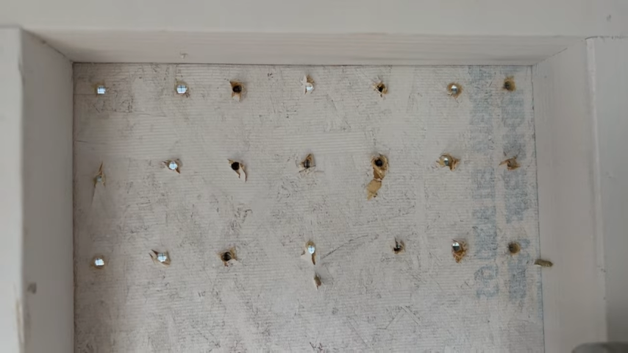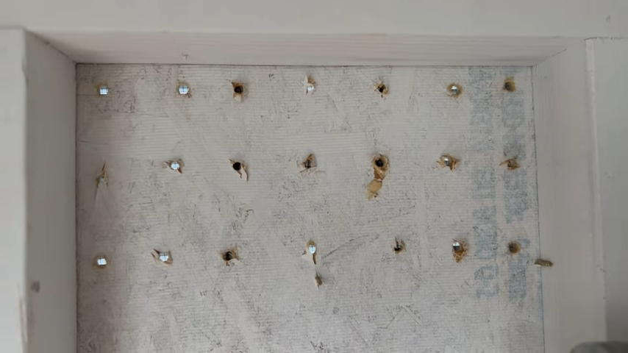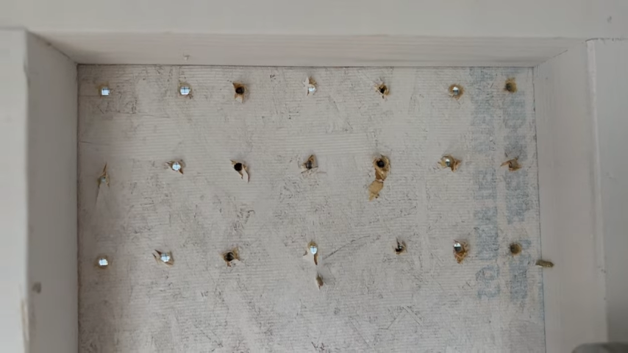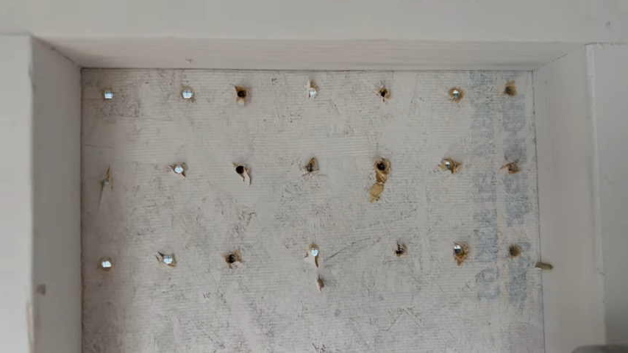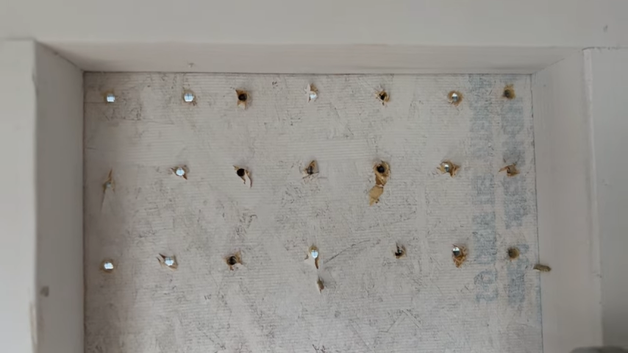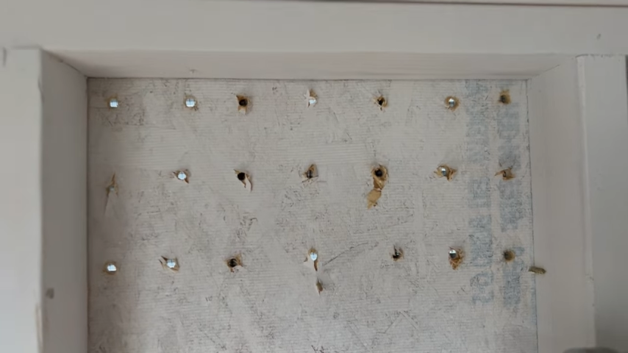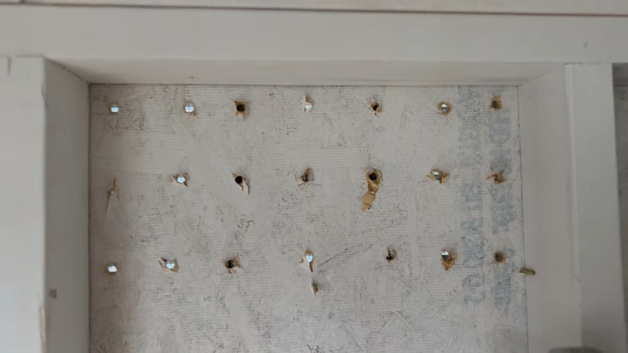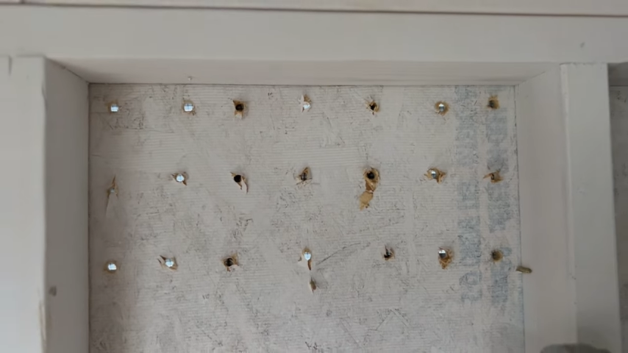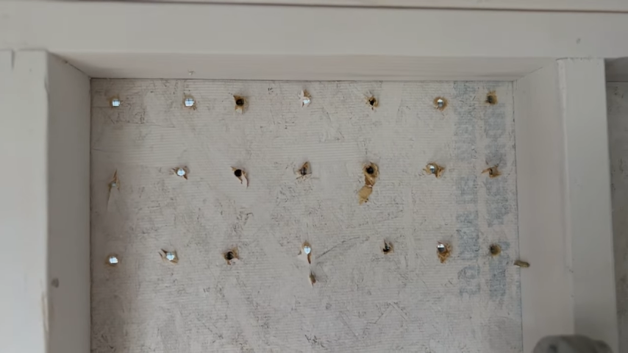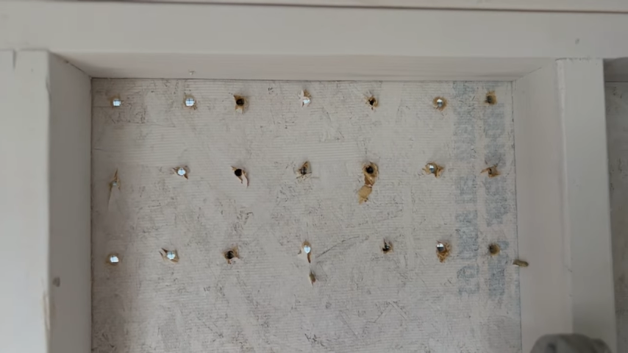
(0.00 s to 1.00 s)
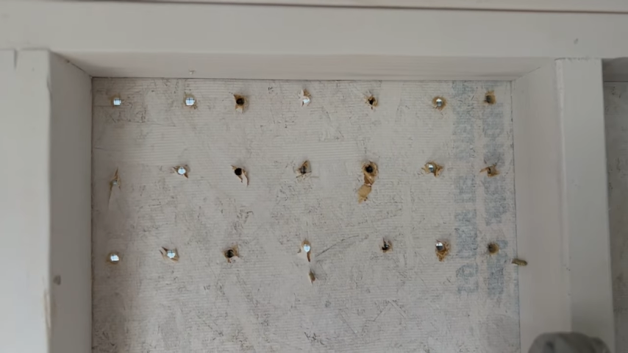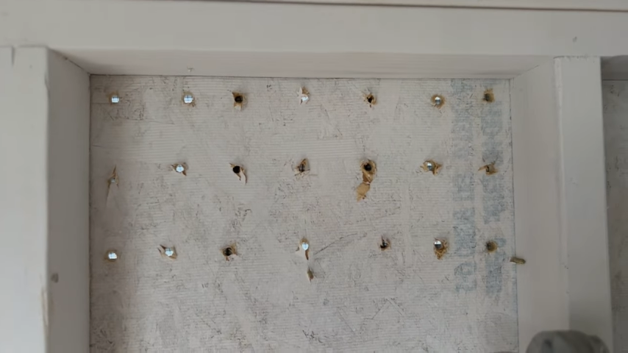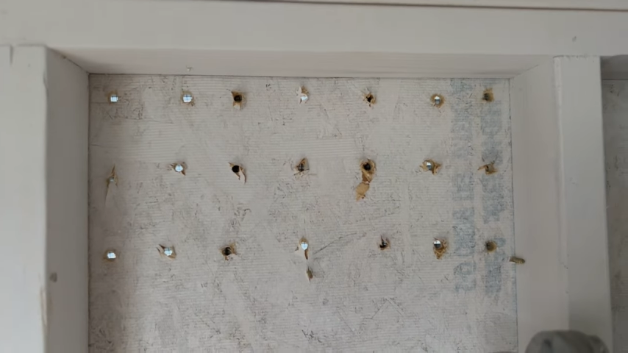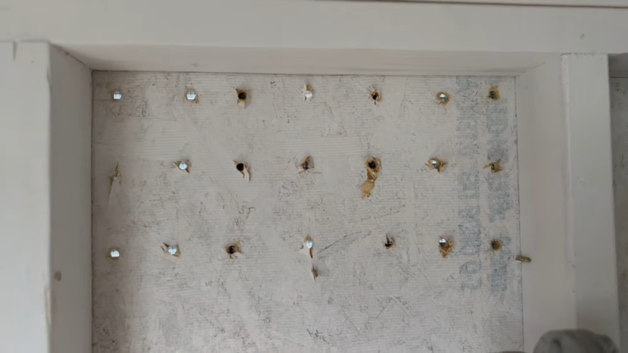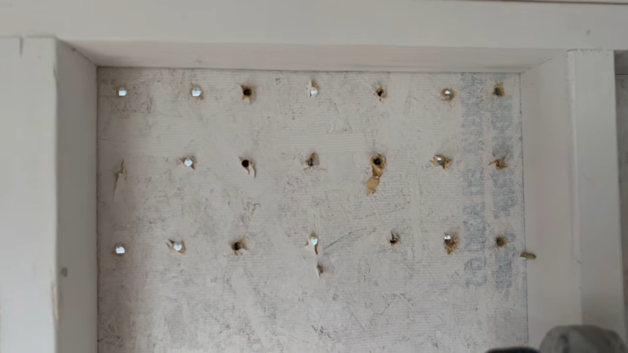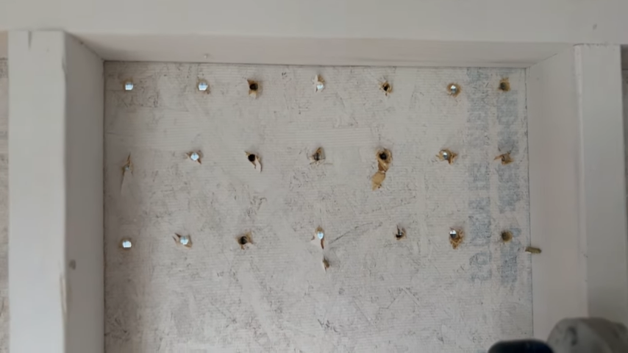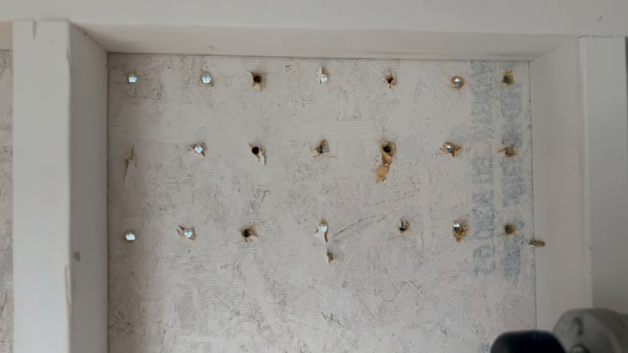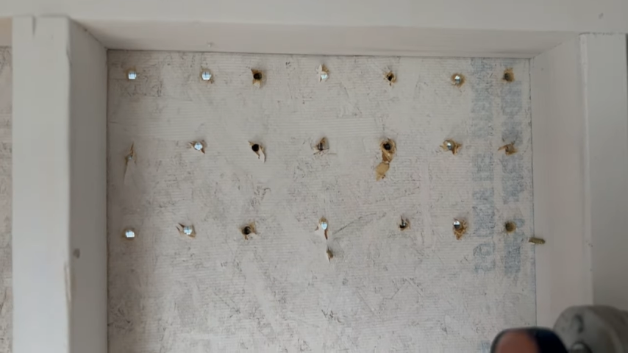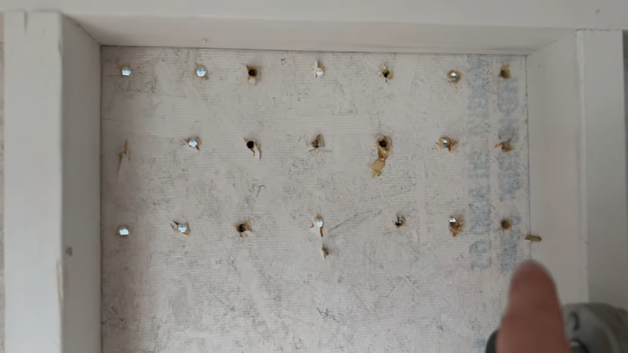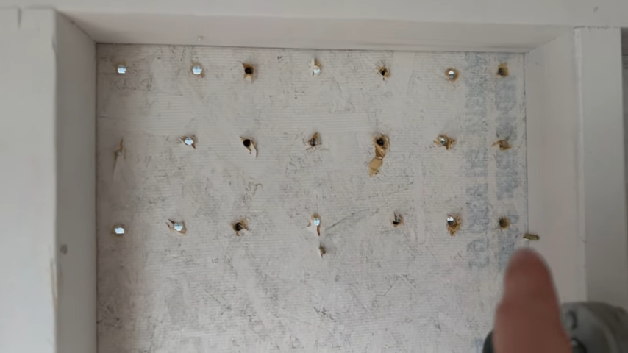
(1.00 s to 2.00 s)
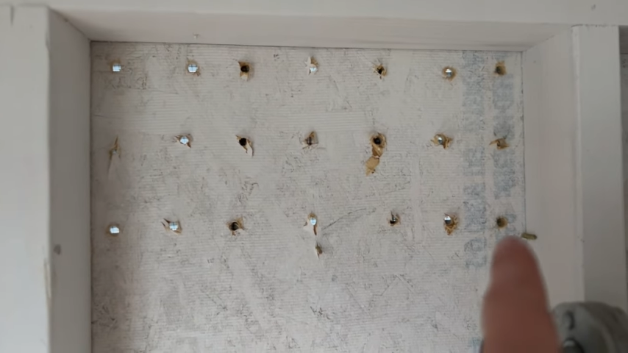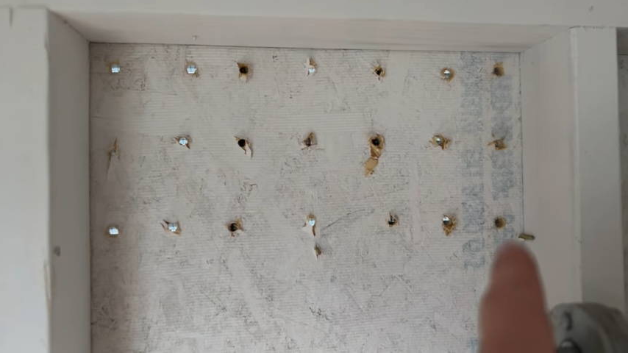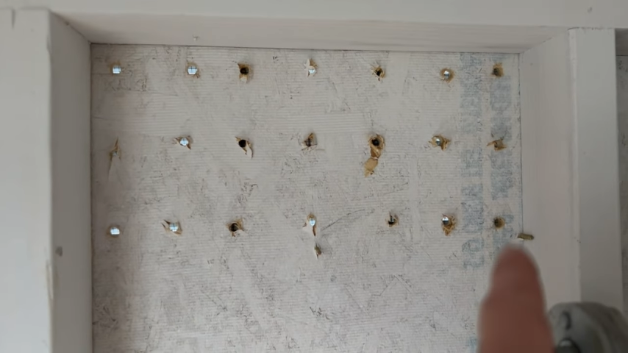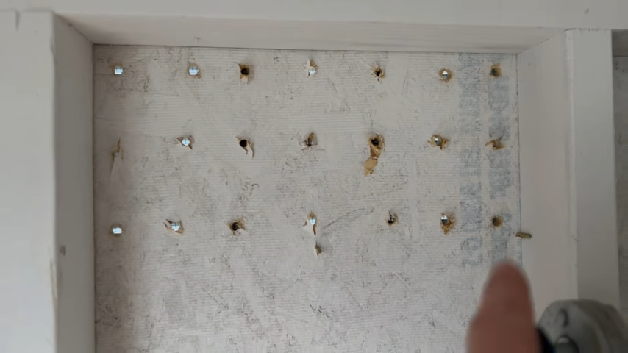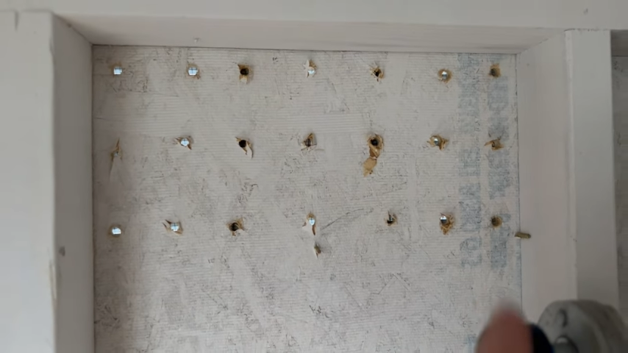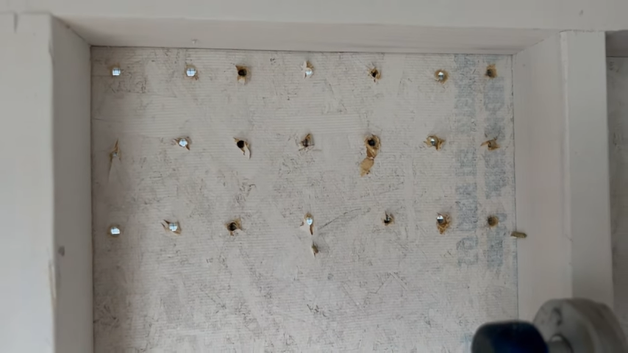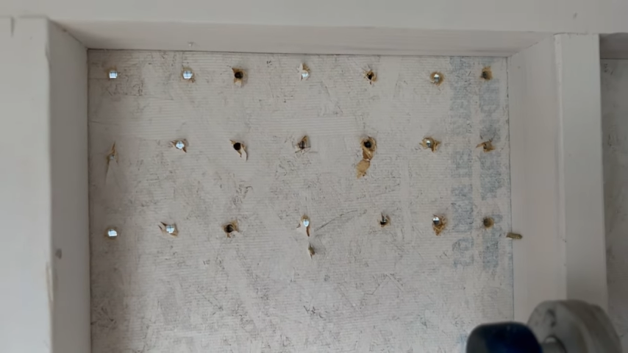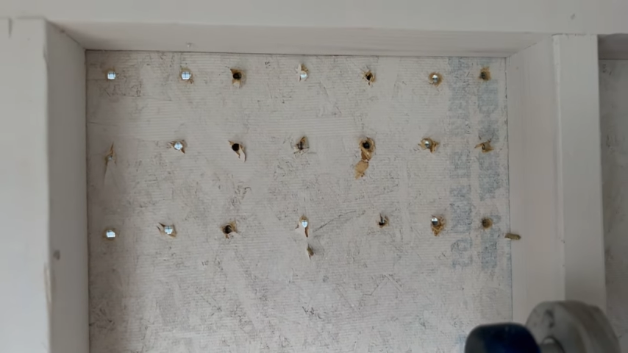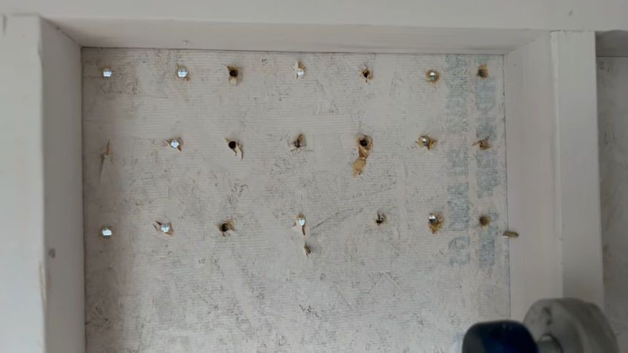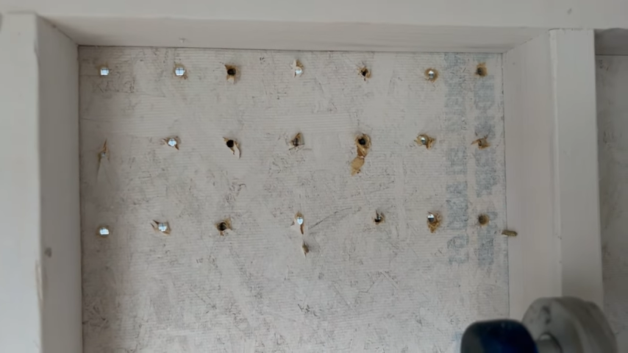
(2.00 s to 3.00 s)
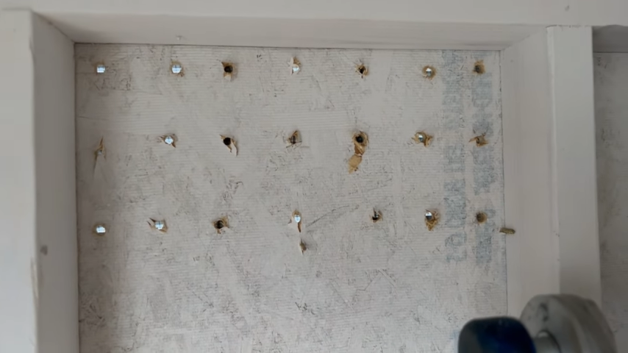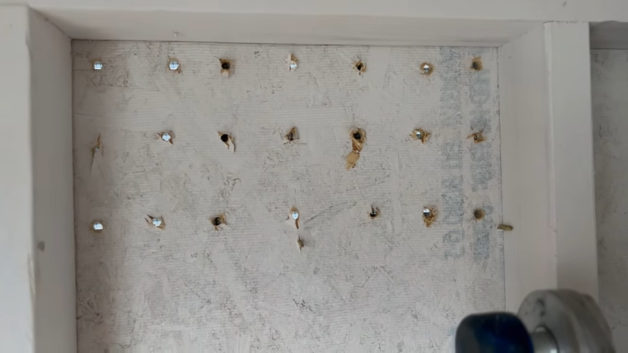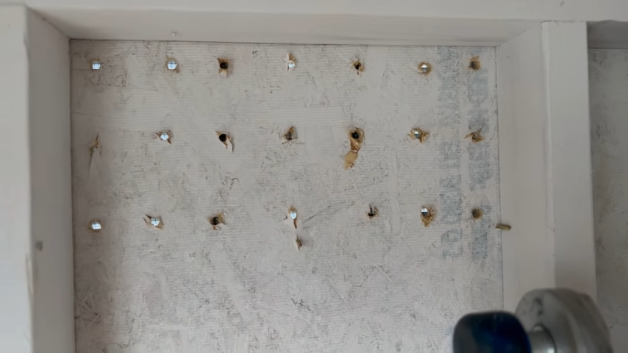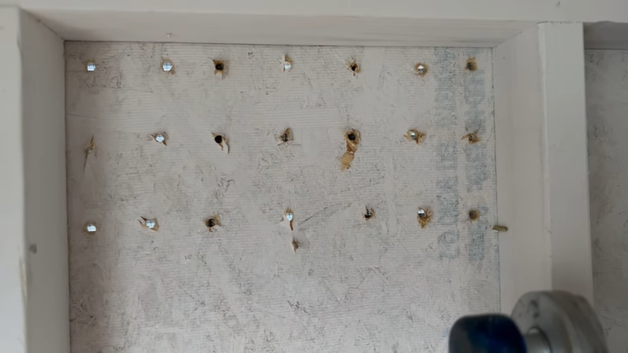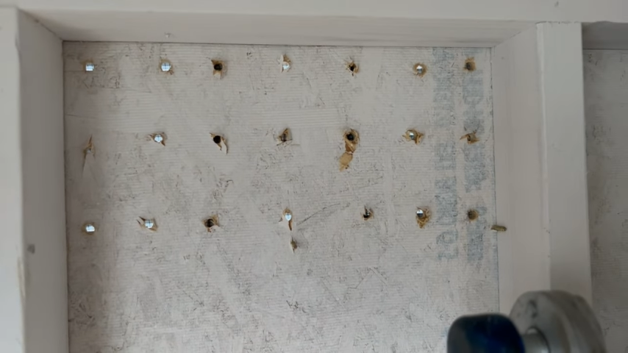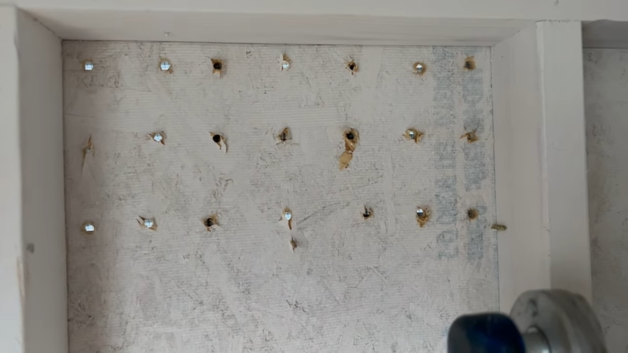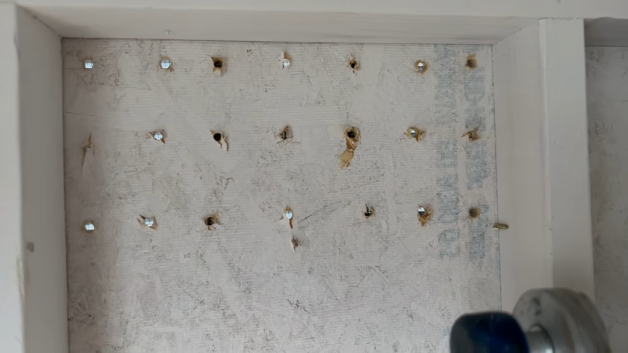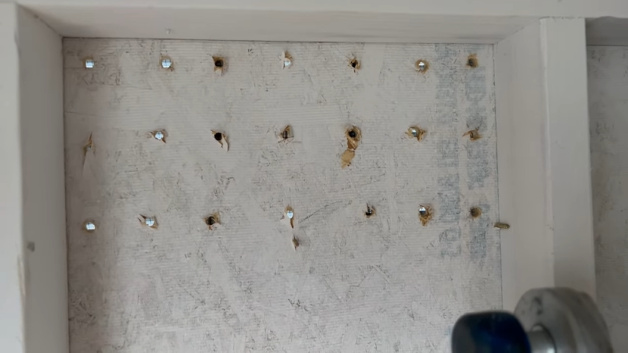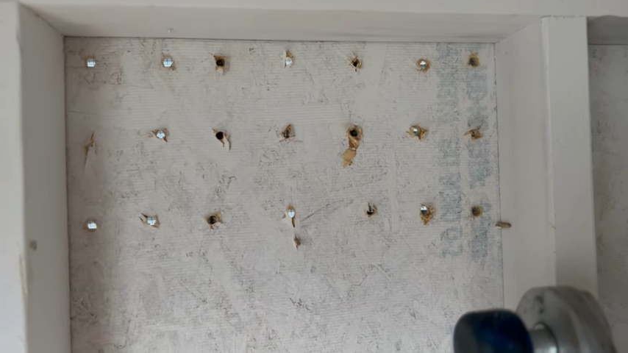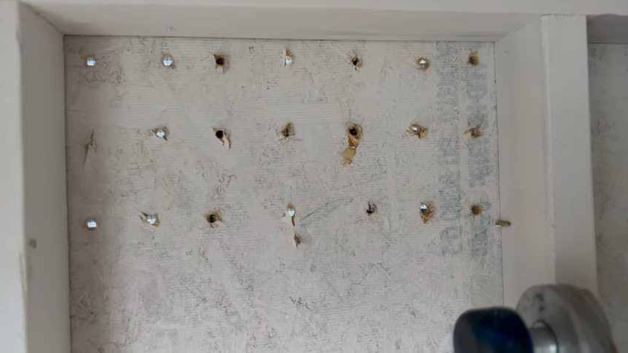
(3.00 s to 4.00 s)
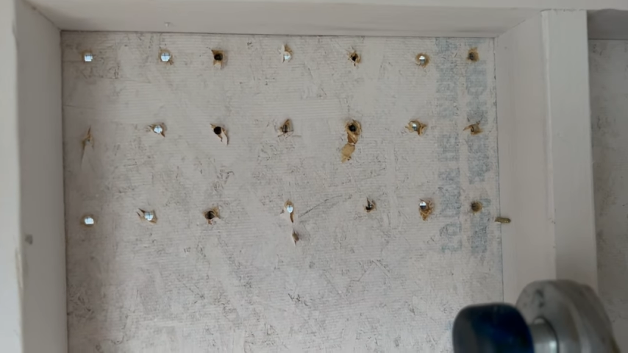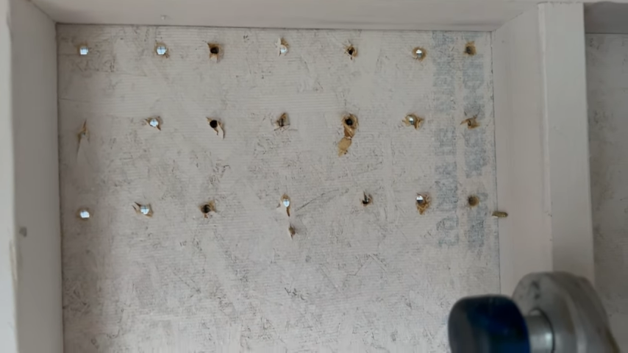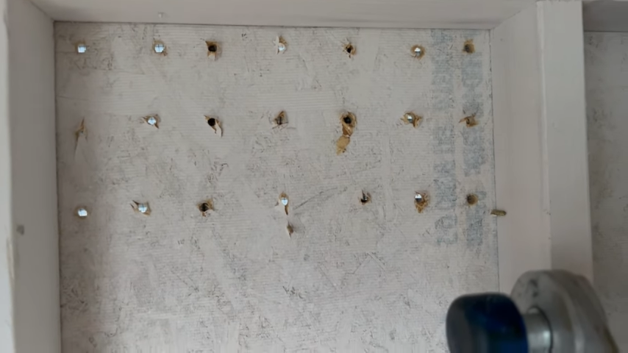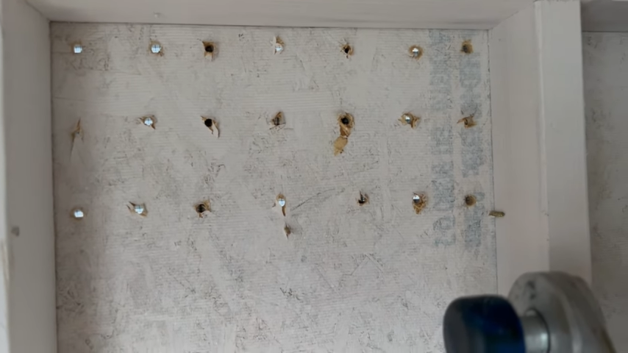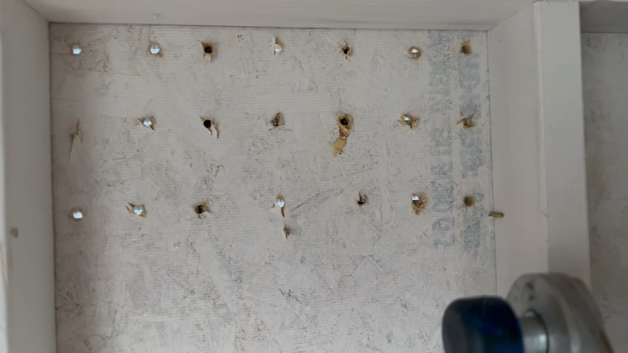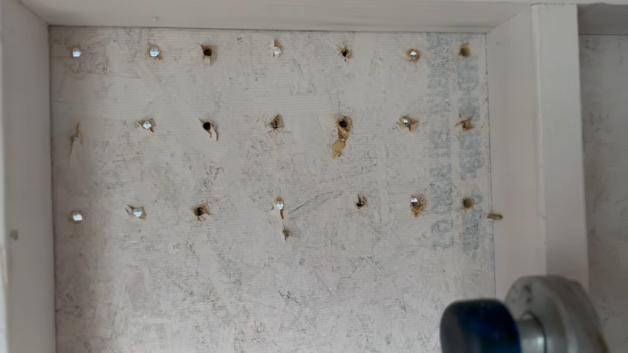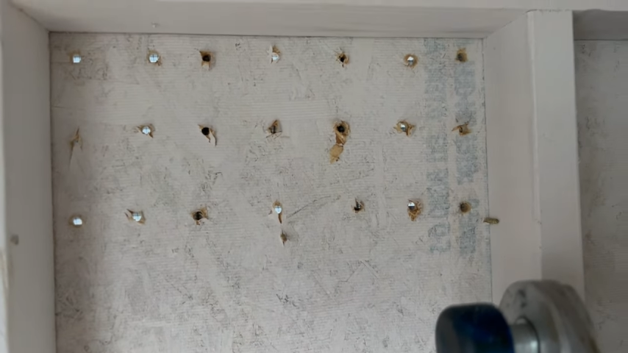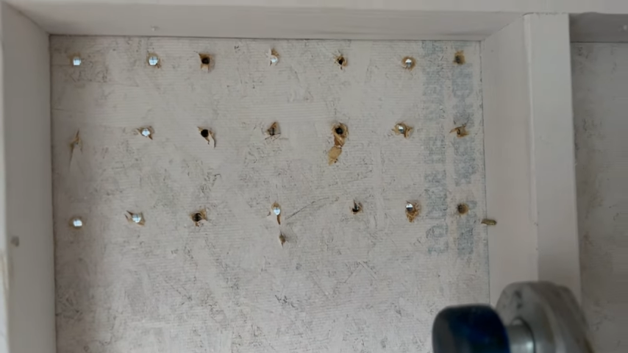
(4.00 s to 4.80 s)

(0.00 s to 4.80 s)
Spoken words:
No face is visible, so there are no lips to read.